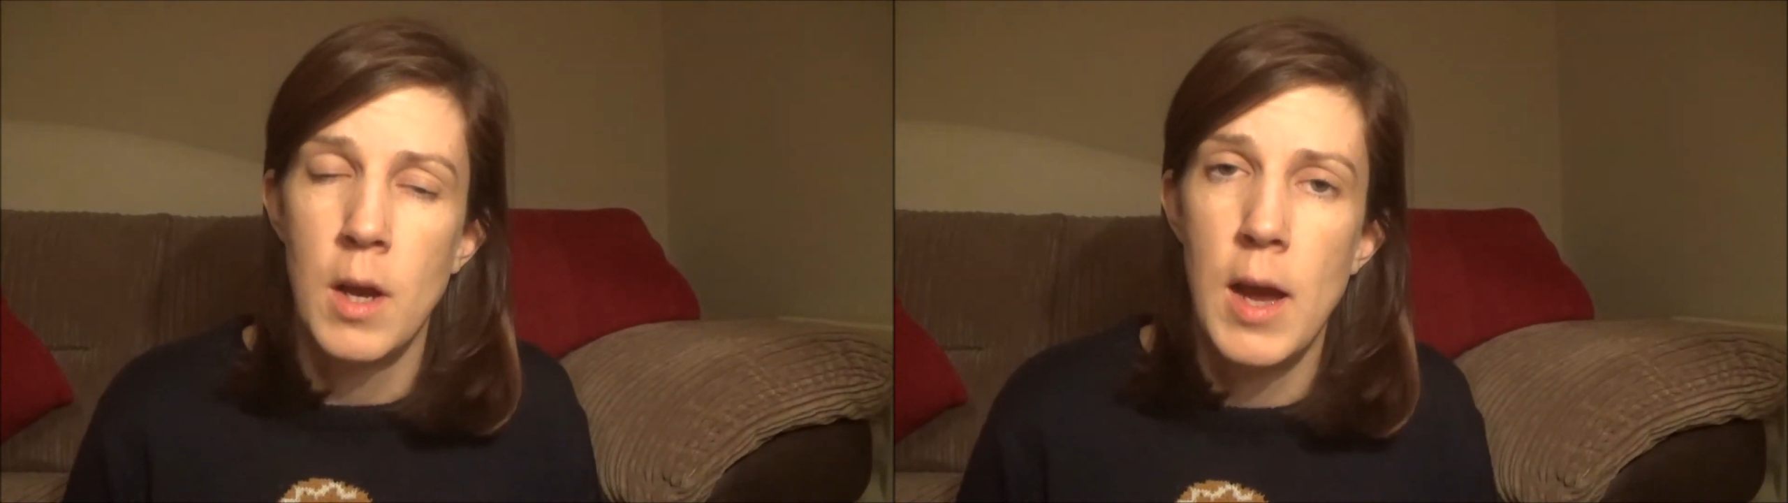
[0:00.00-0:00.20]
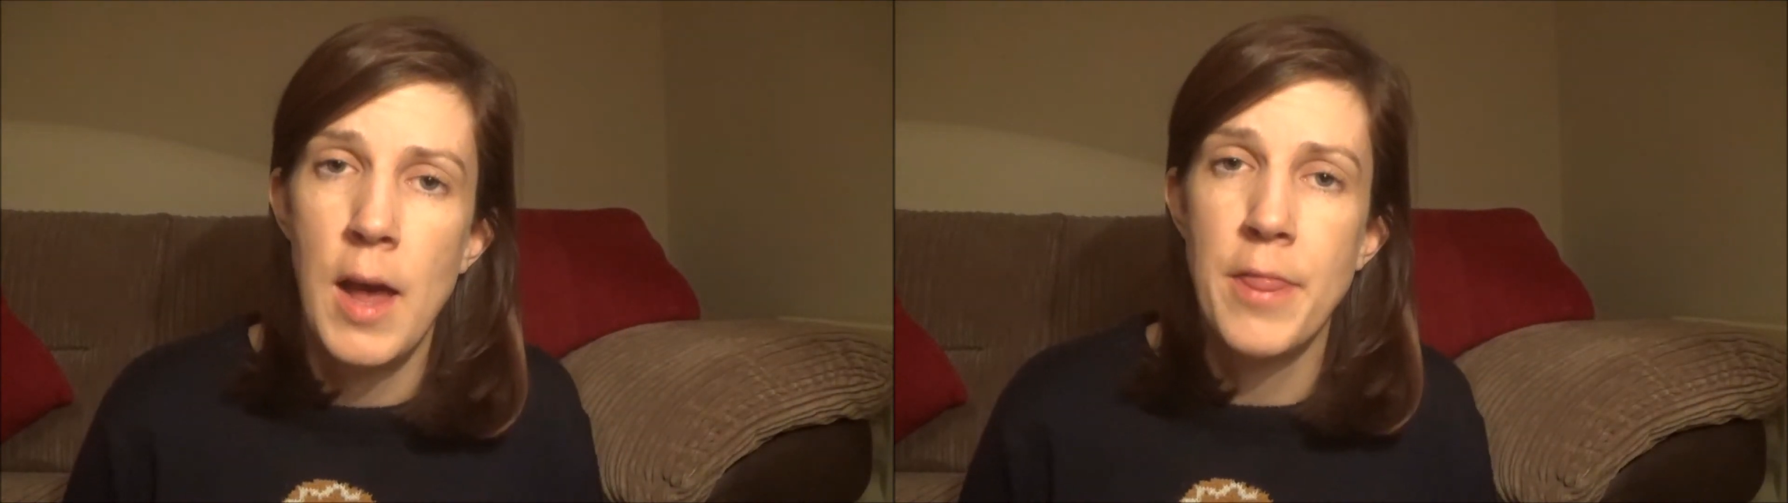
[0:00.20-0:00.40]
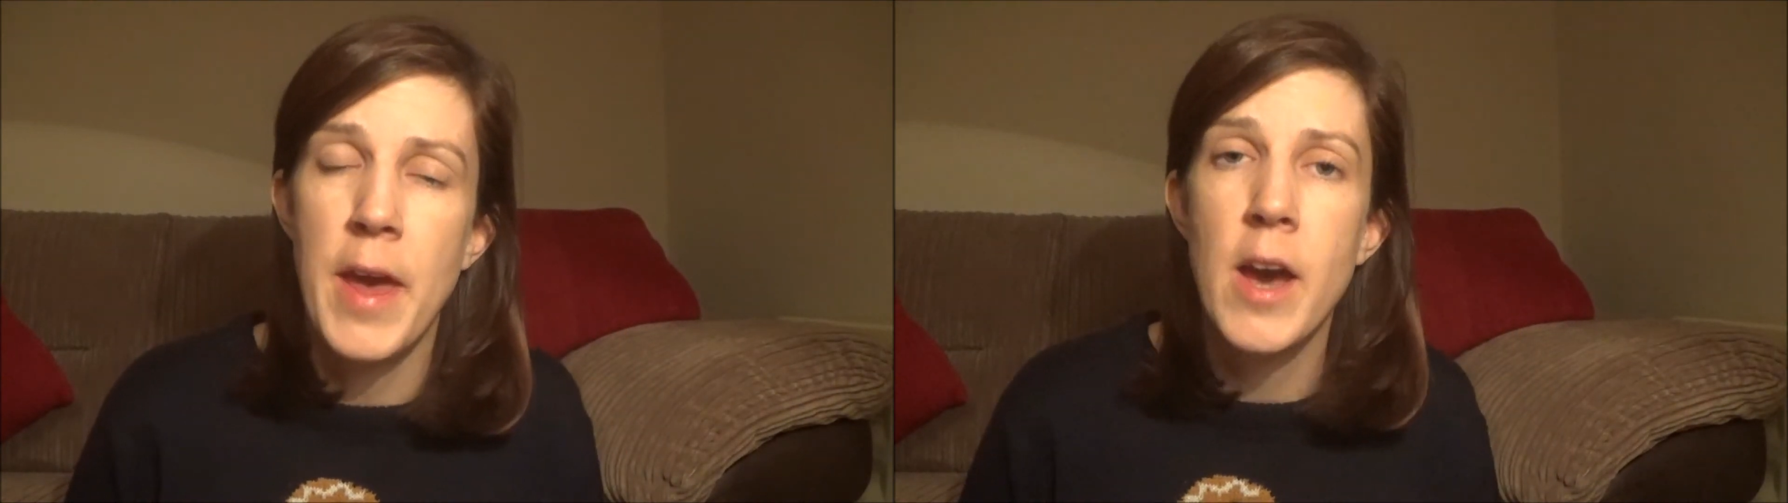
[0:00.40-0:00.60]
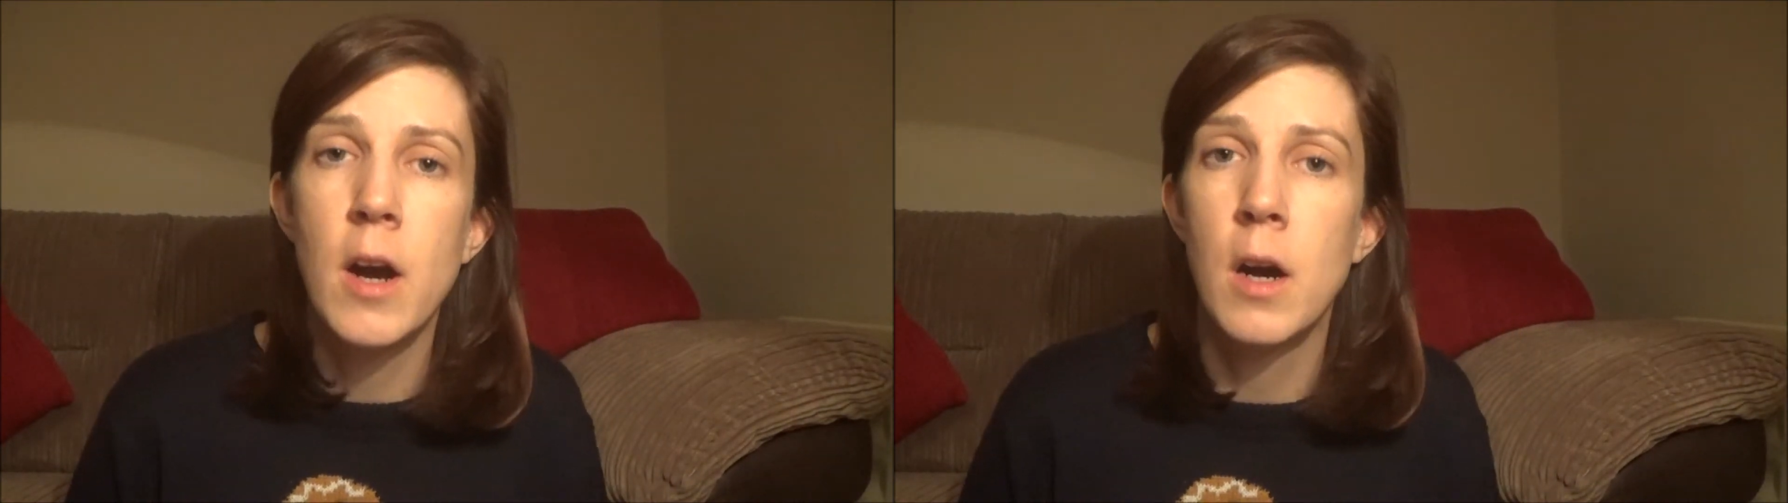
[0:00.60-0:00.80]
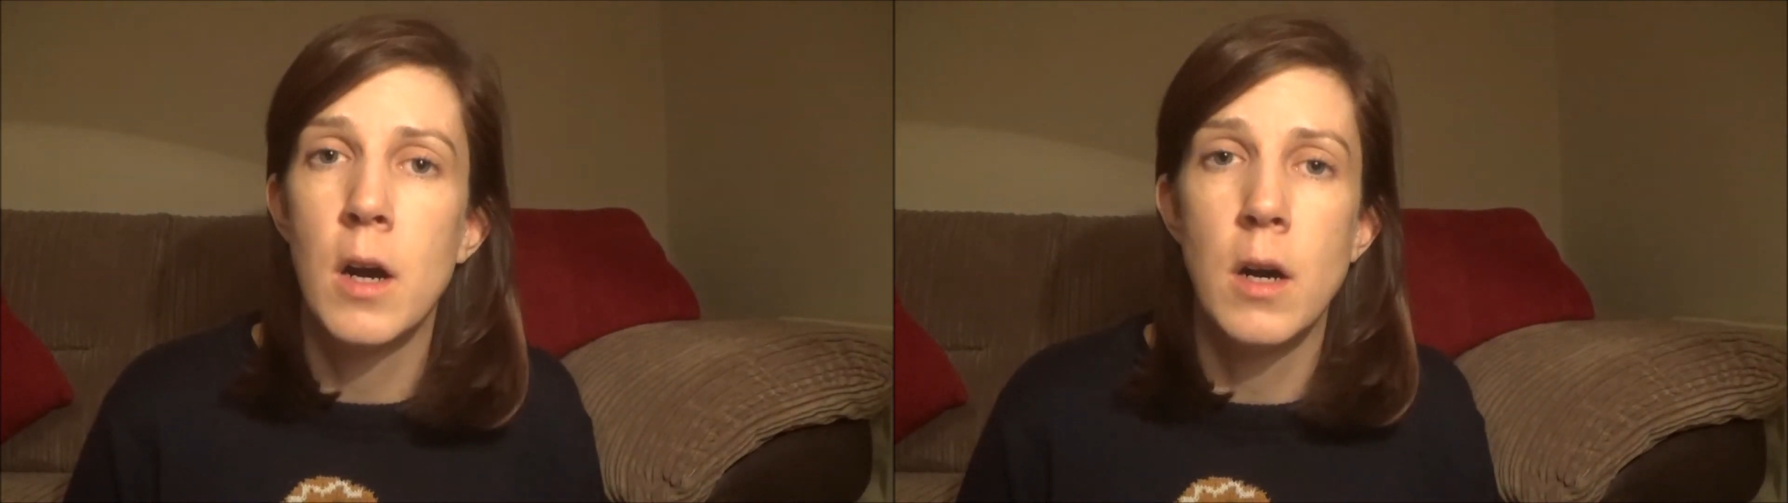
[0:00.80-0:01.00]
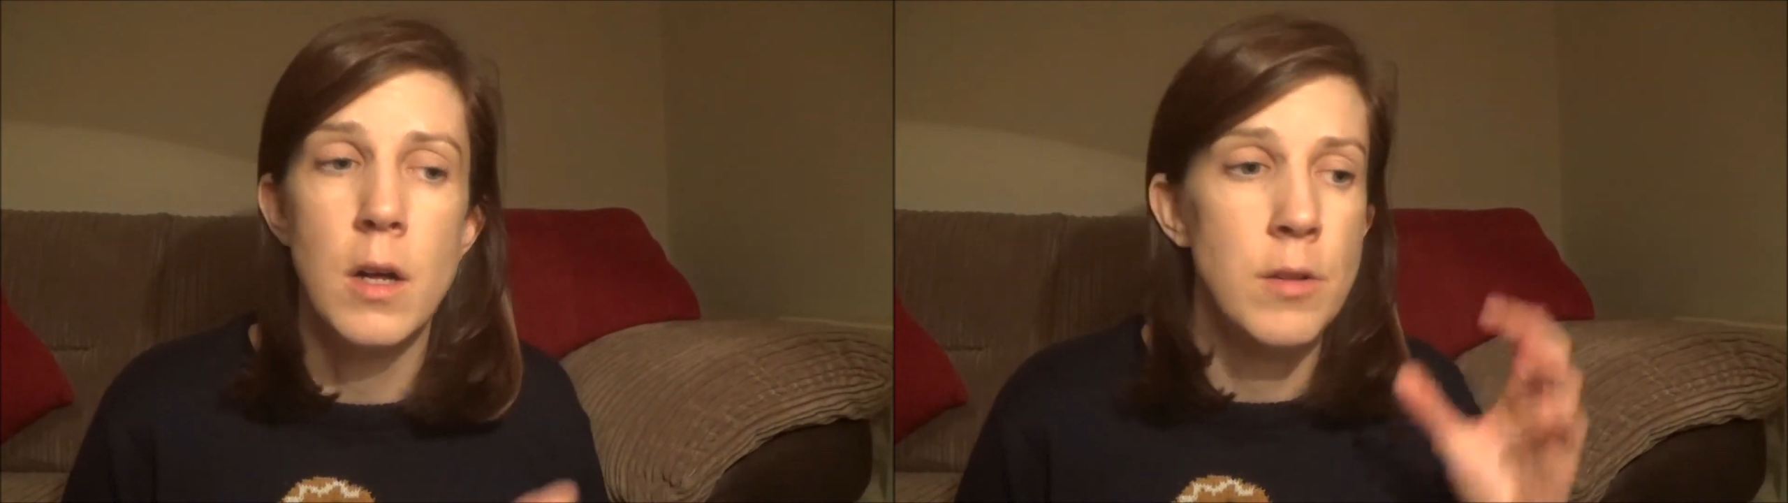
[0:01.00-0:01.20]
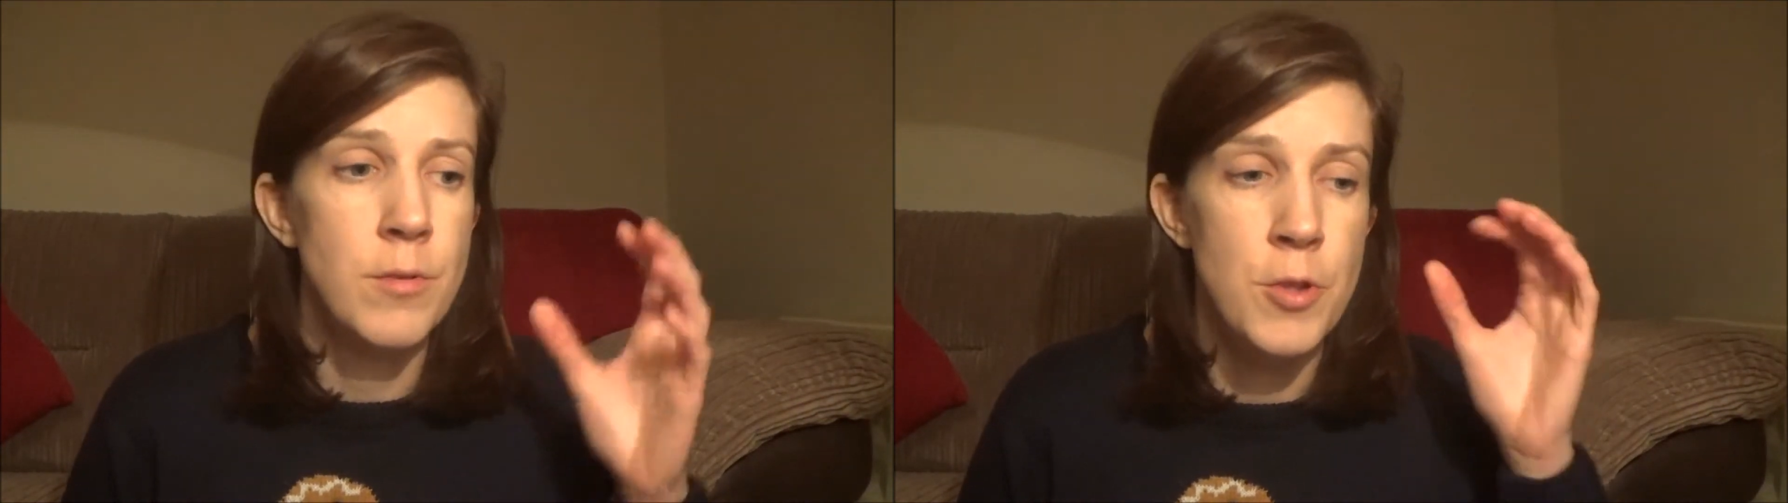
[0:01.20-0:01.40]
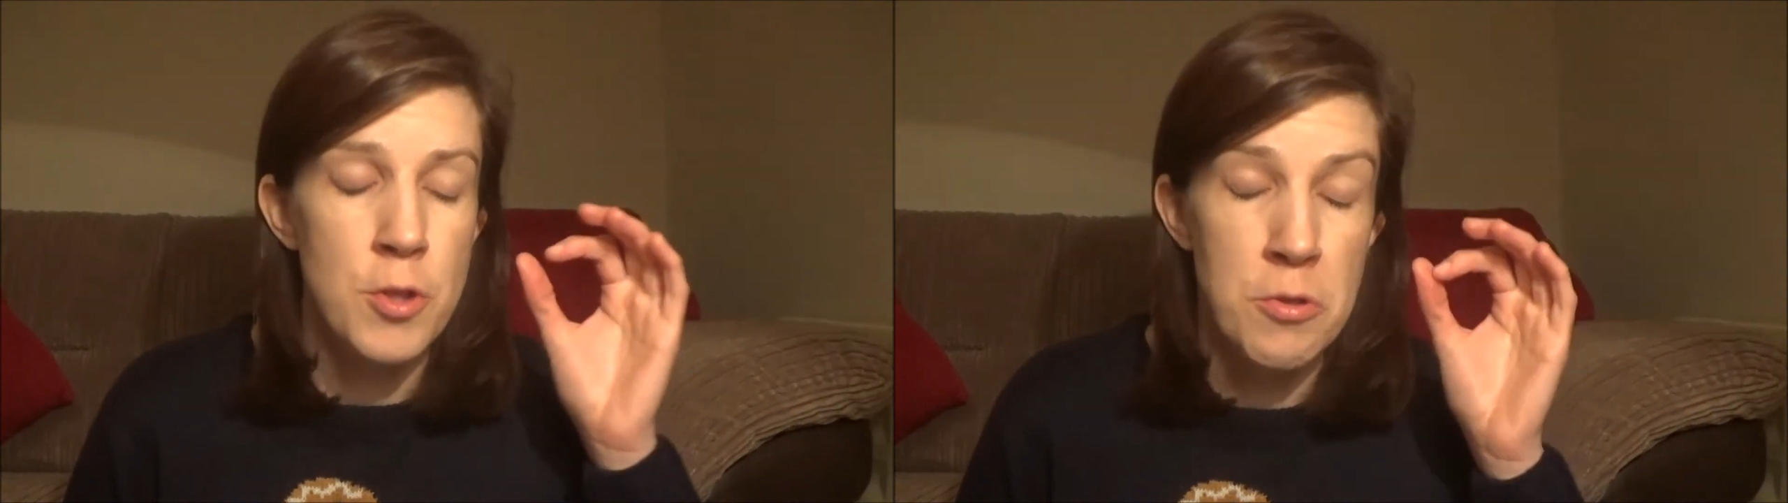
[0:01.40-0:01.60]
And they are
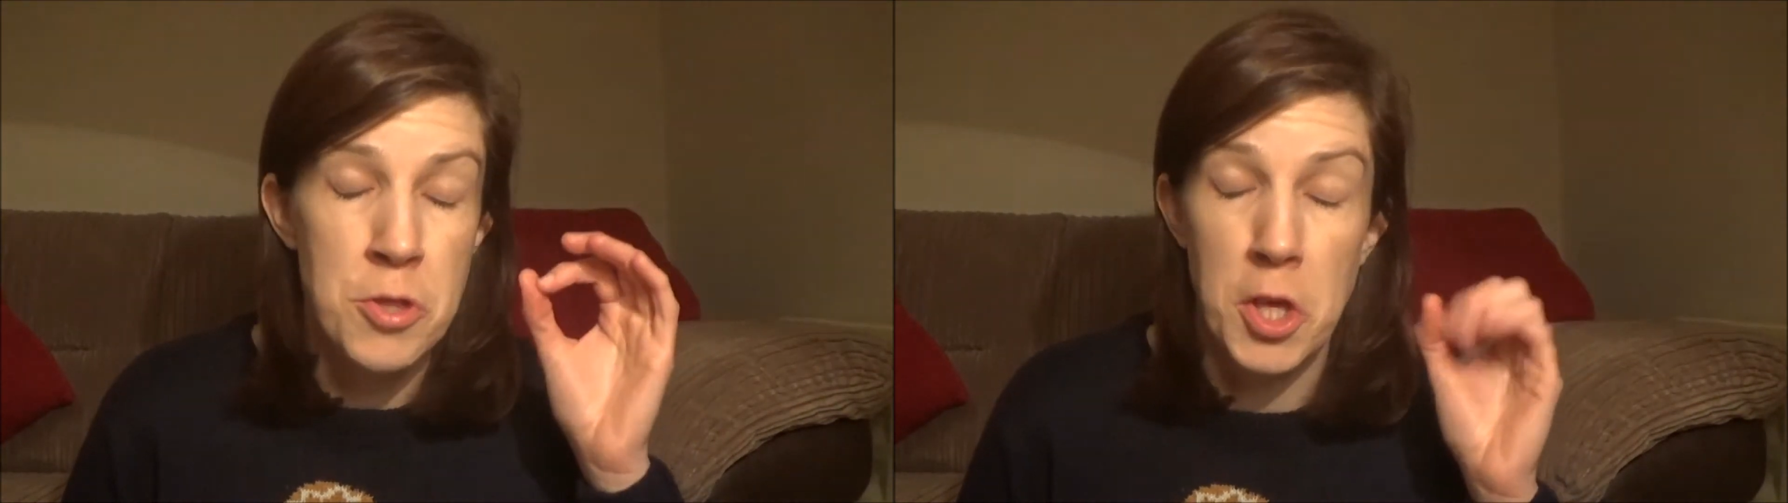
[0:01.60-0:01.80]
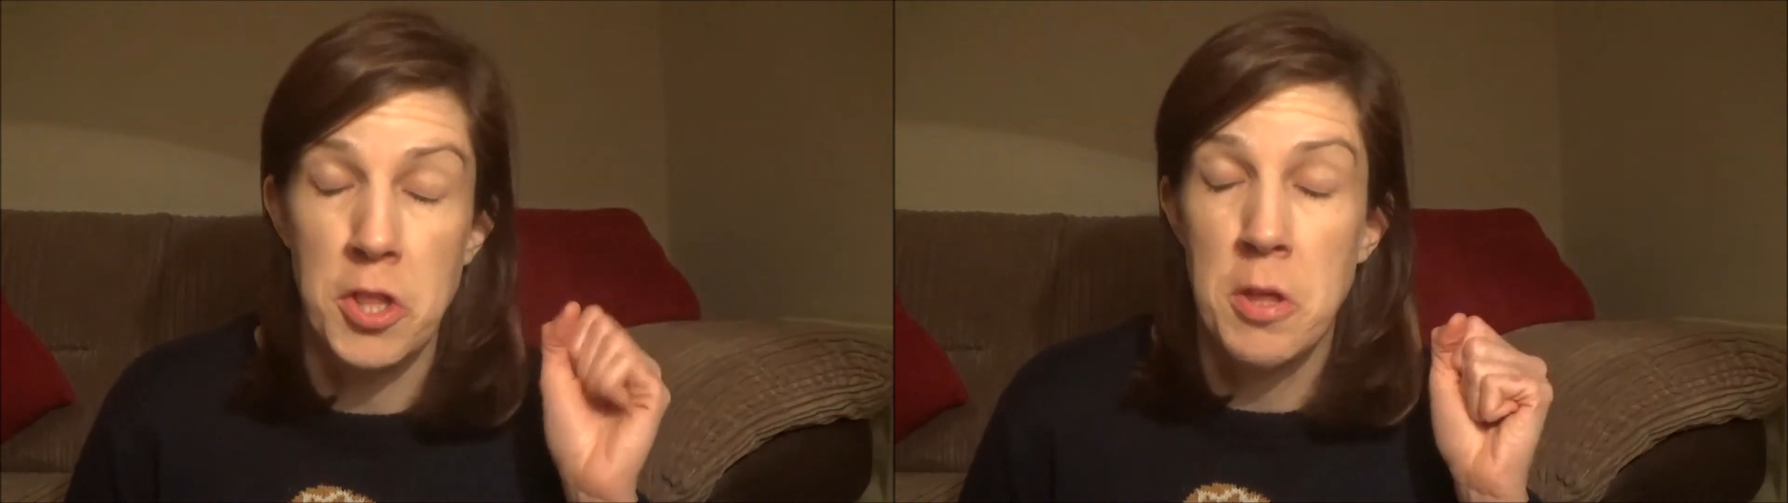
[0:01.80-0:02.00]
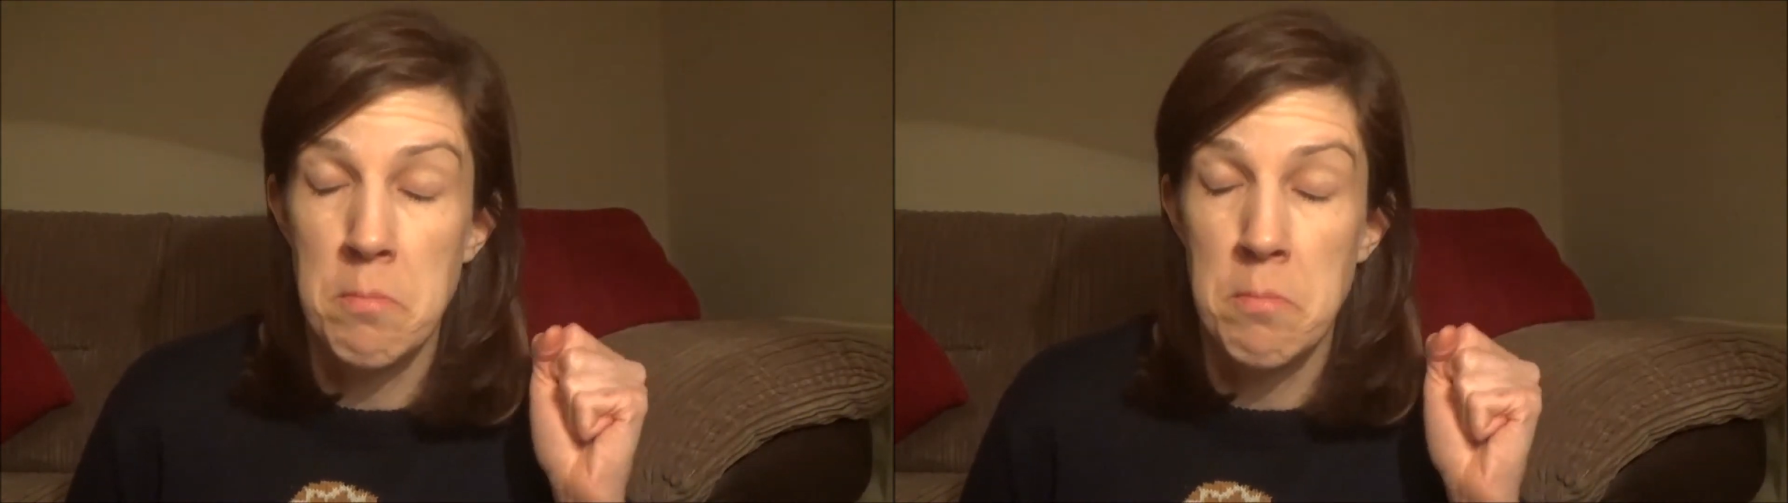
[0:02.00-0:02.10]
just